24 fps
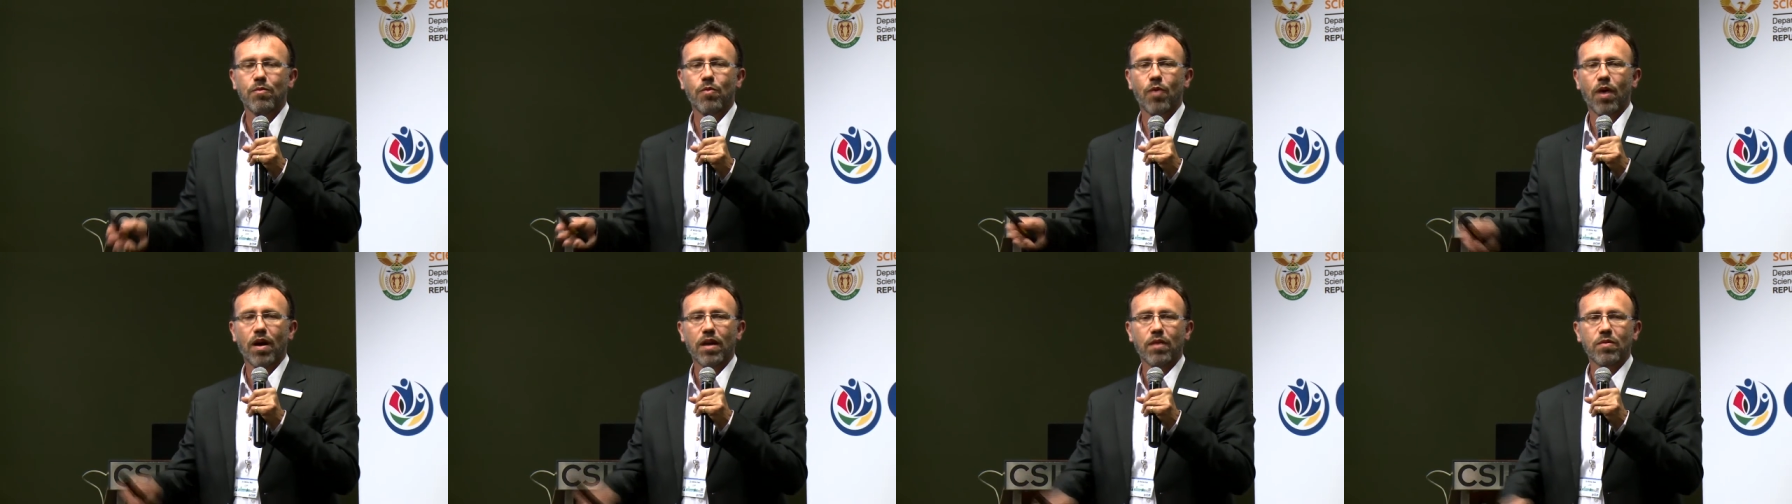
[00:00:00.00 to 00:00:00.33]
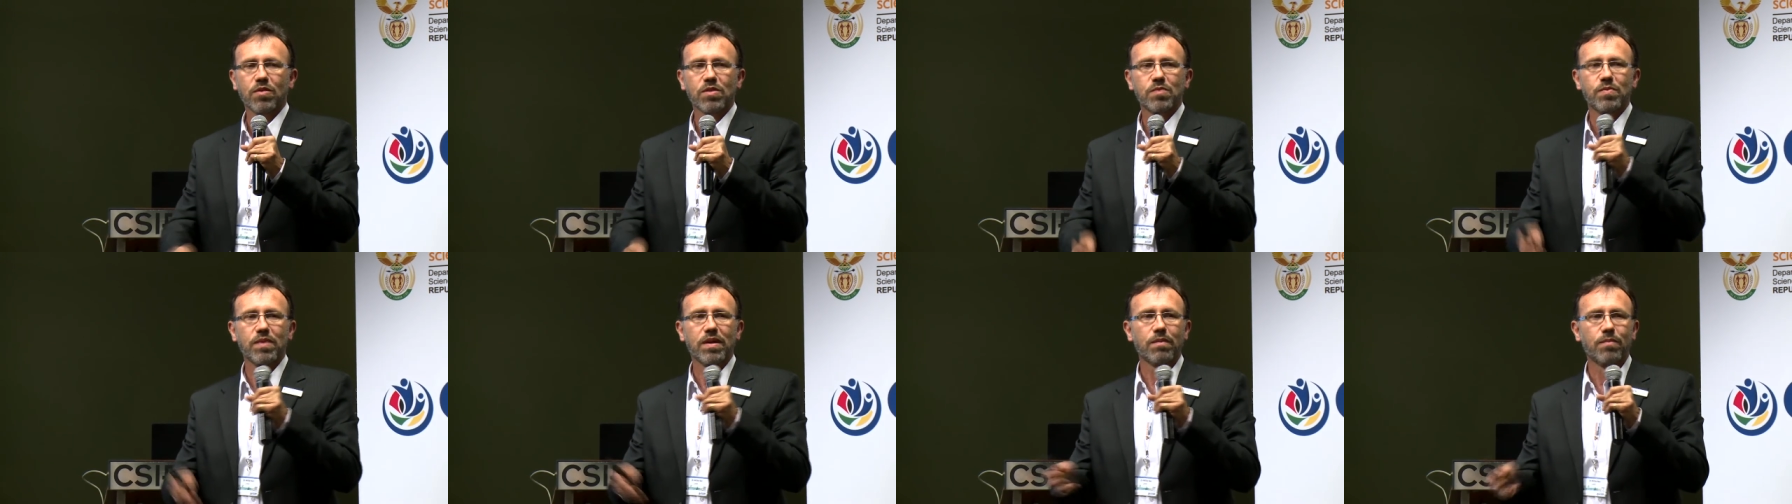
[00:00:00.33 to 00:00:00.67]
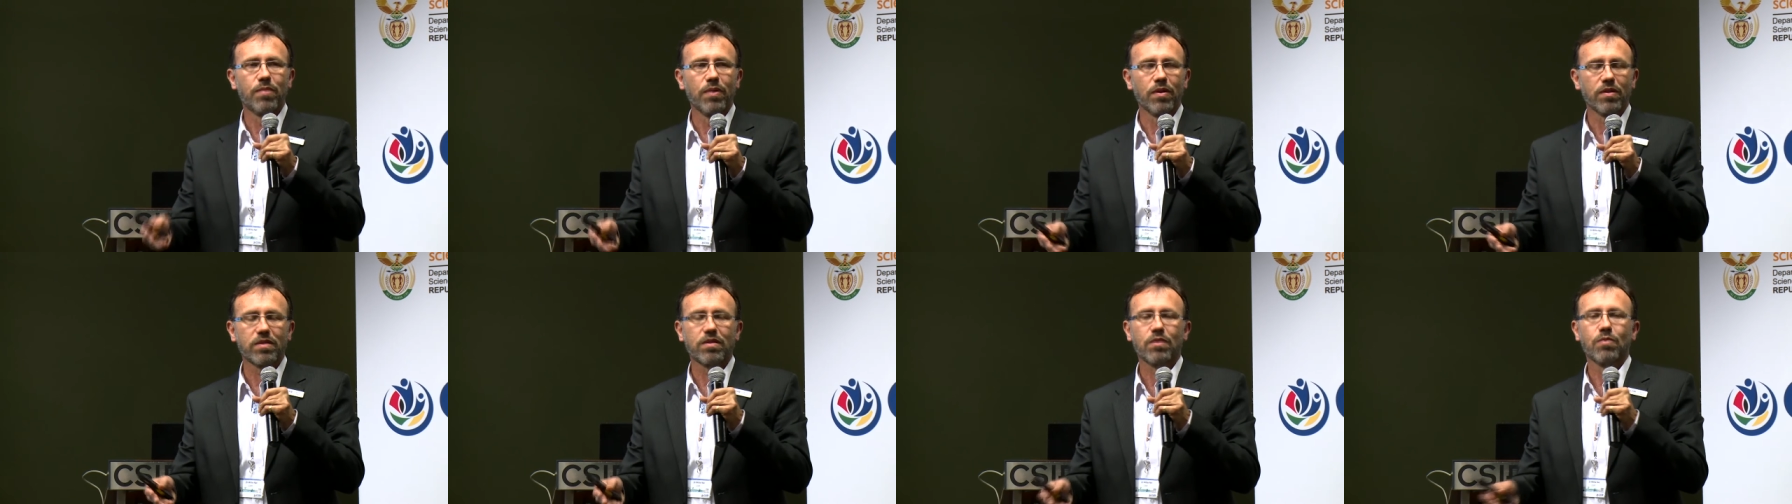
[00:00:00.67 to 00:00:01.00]
while it was being
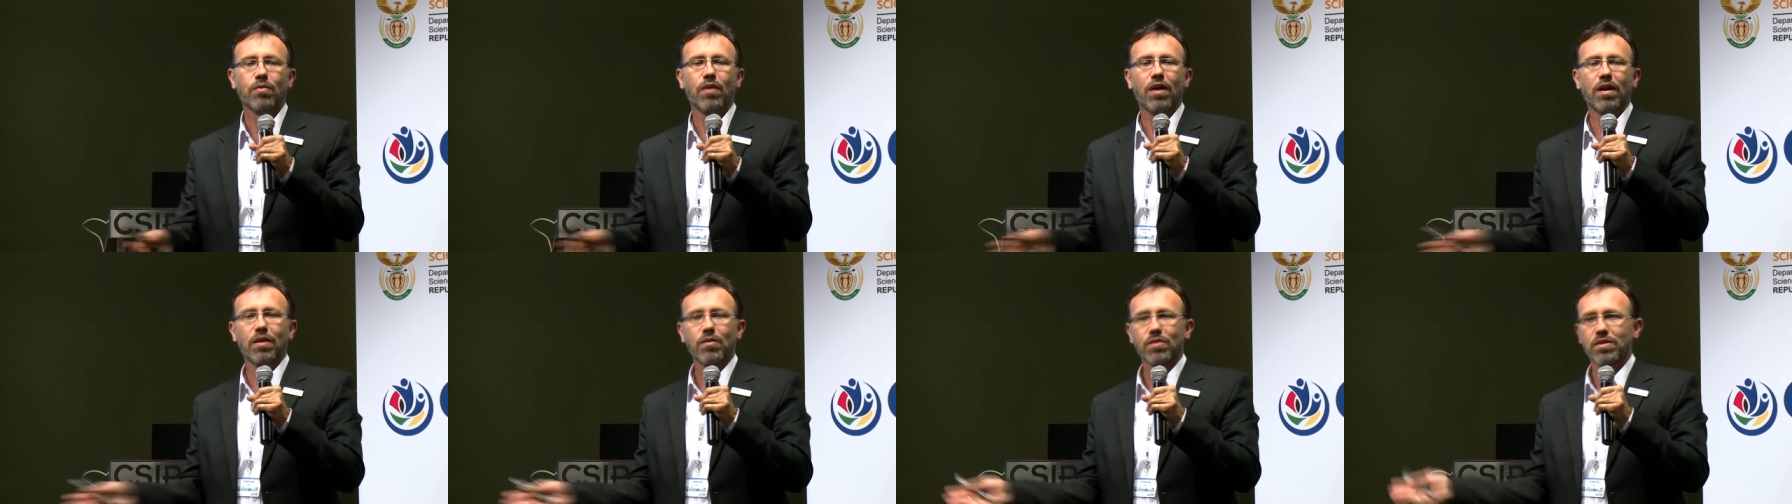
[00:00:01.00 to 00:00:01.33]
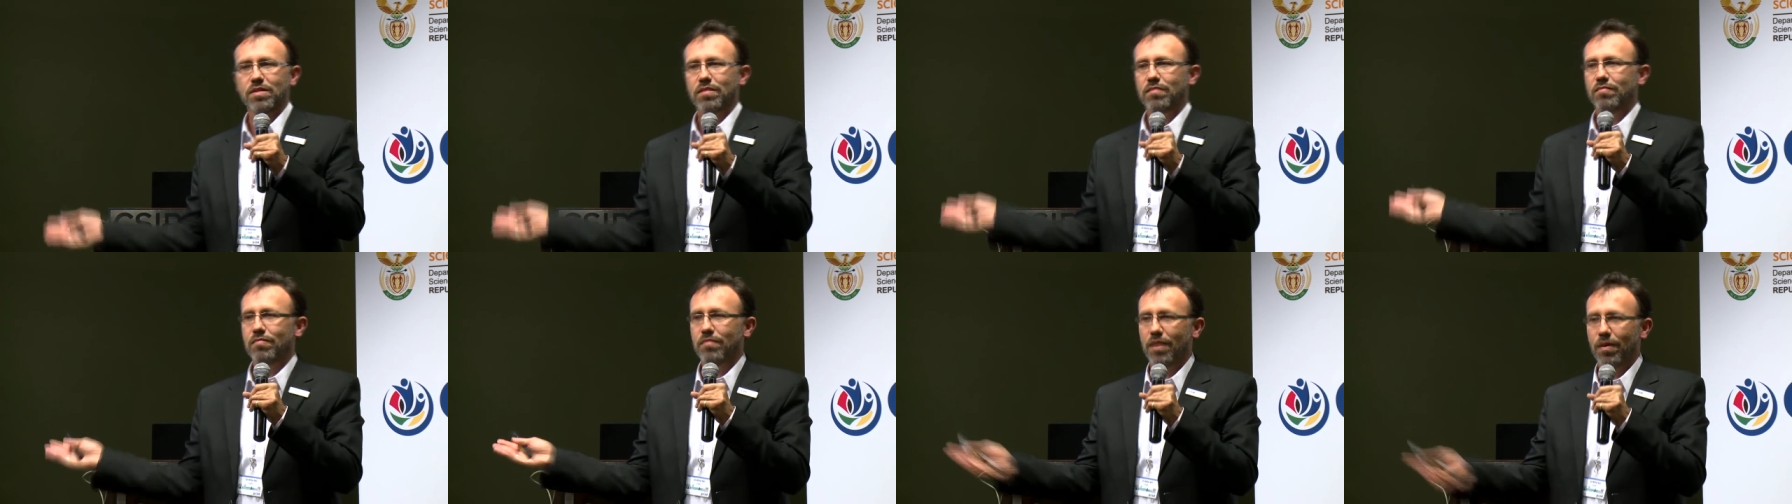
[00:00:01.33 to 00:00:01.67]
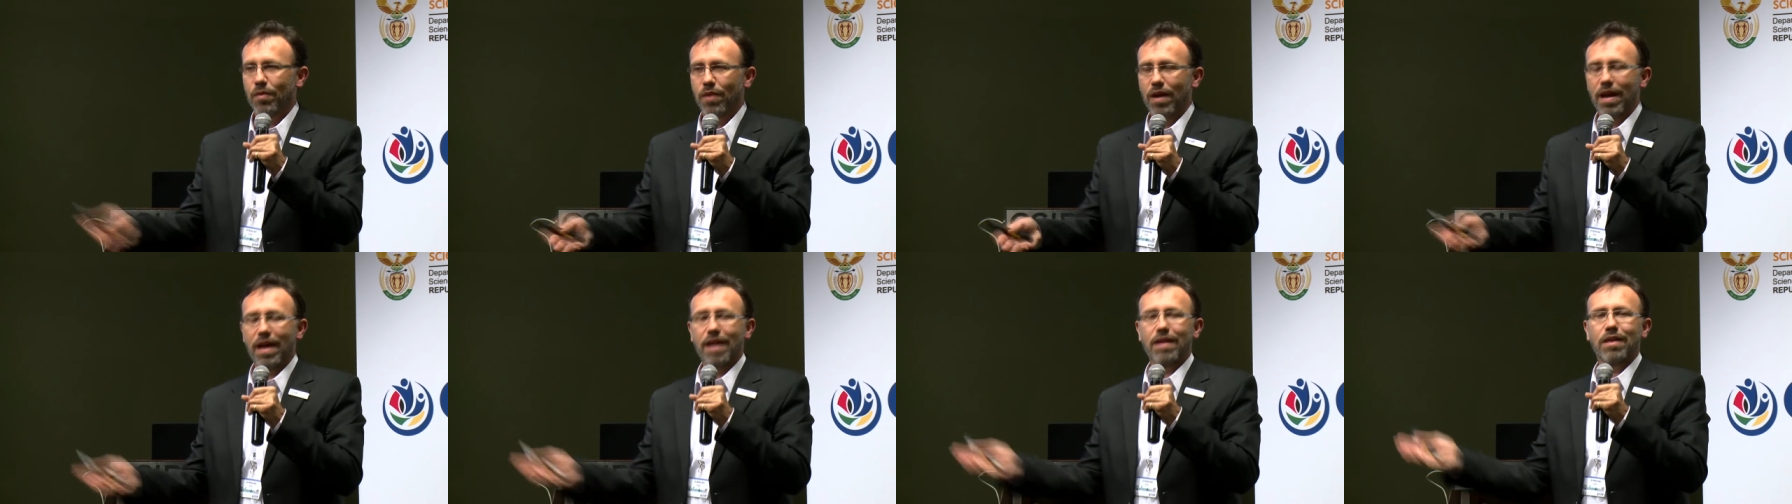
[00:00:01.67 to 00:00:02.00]
built and while it was they
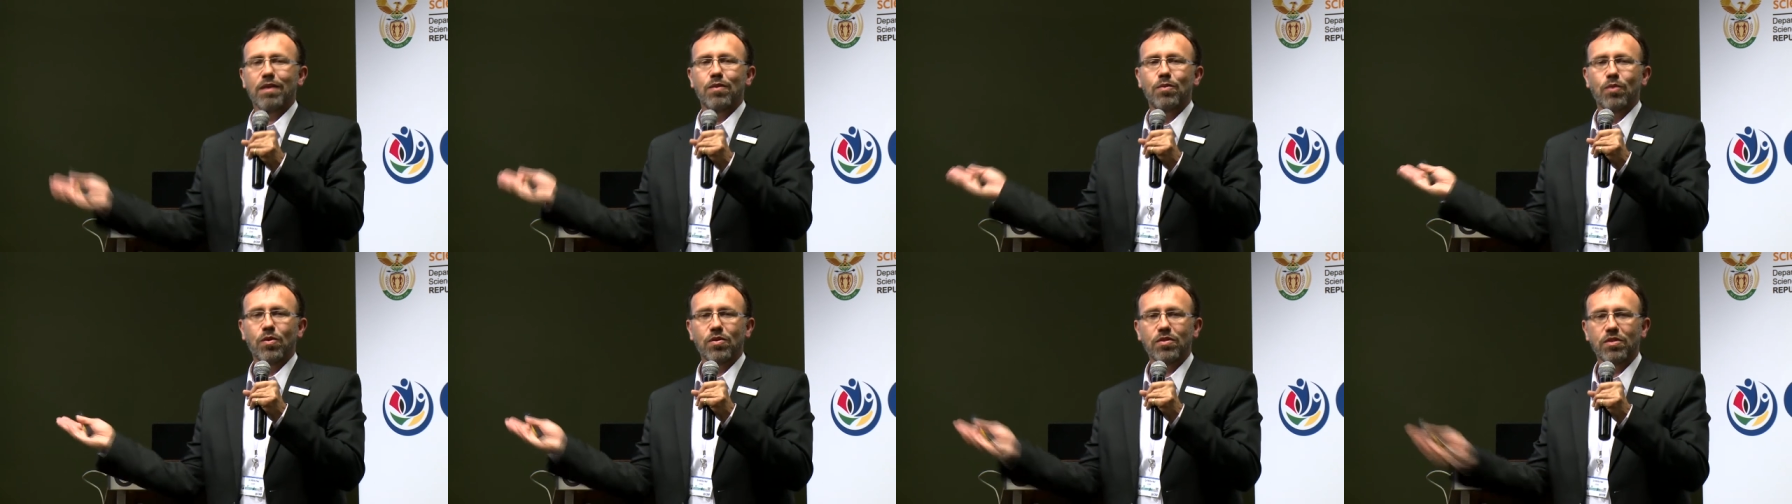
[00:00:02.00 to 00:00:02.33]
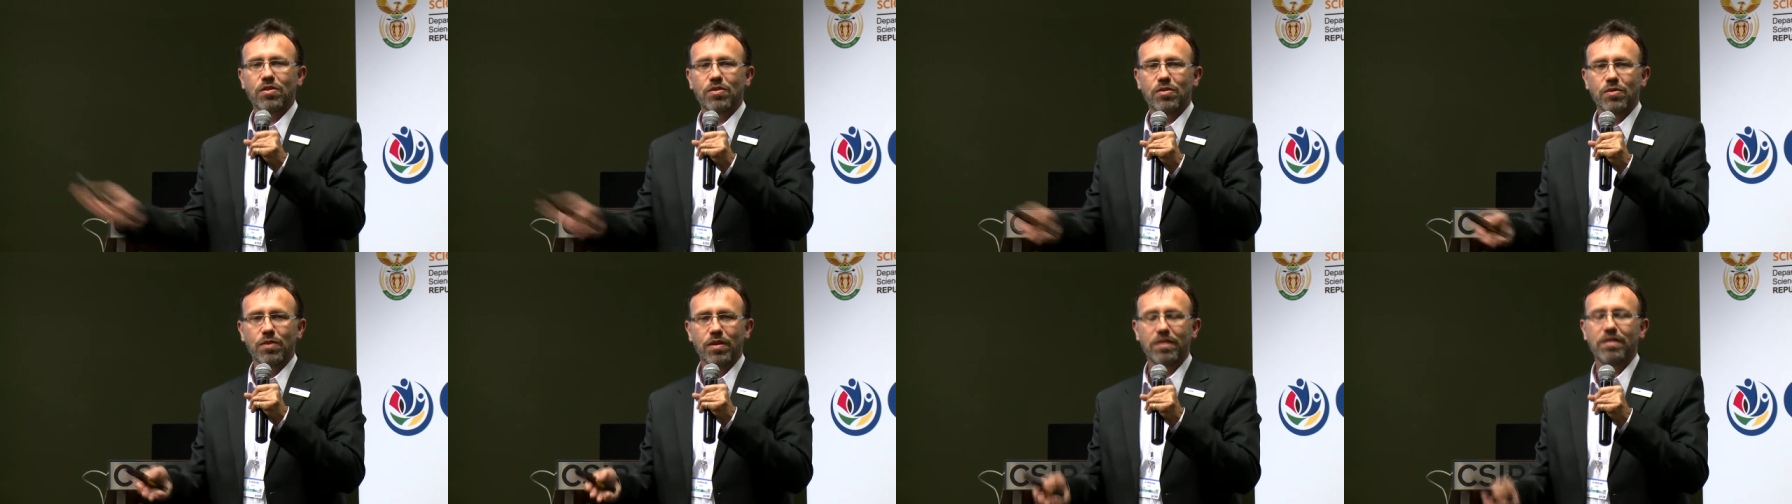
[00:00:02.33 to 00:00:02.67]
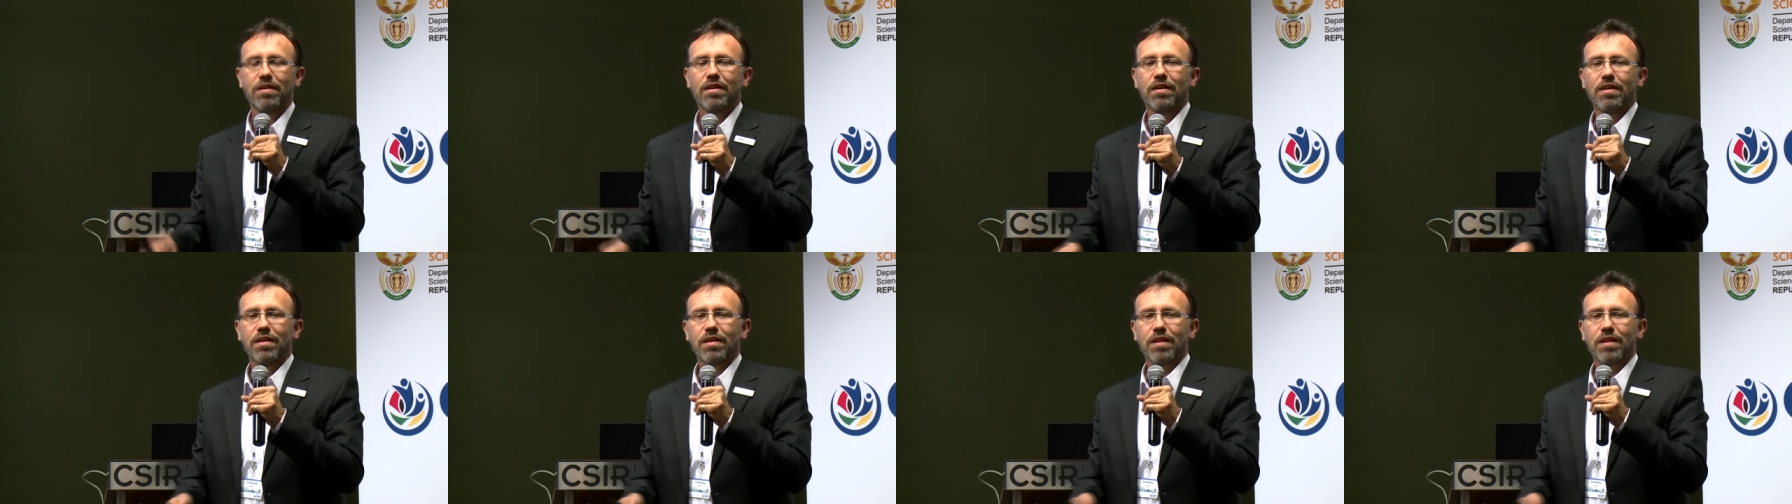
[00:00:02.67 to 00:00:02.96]
were adding water to it,